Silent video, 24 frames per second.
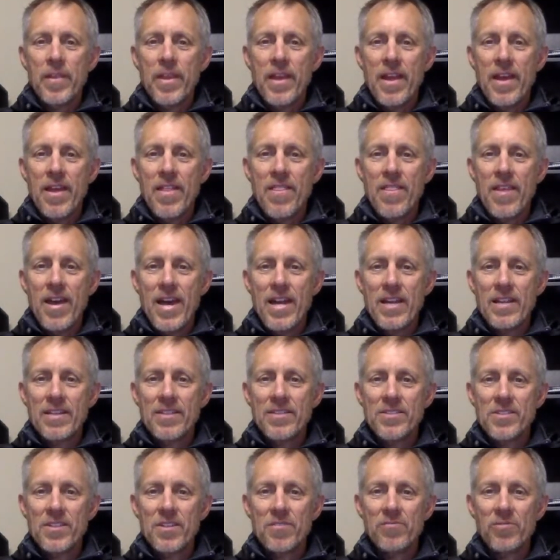And that
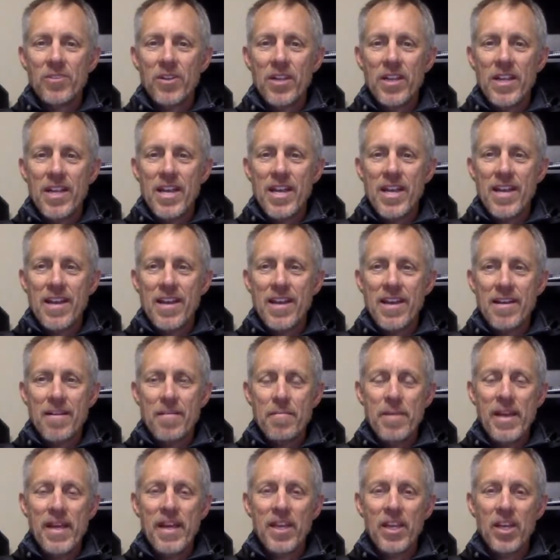is it for today.
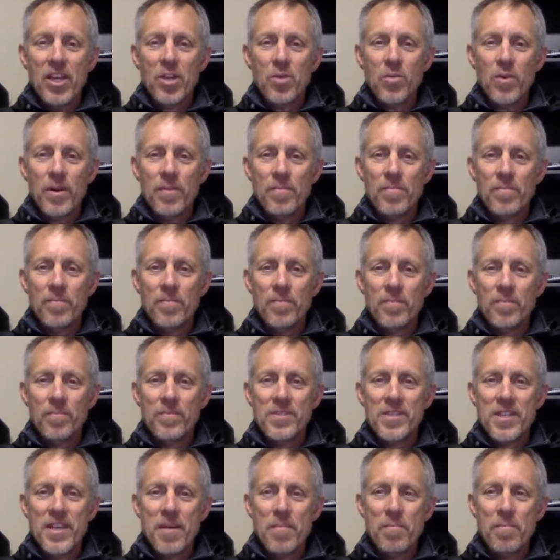Make it a good one.
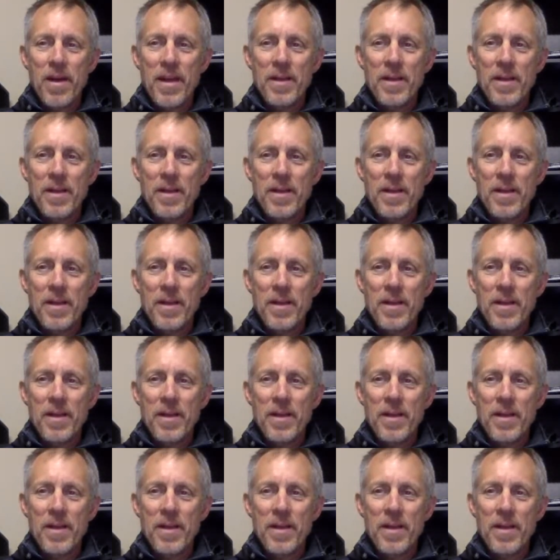See ya.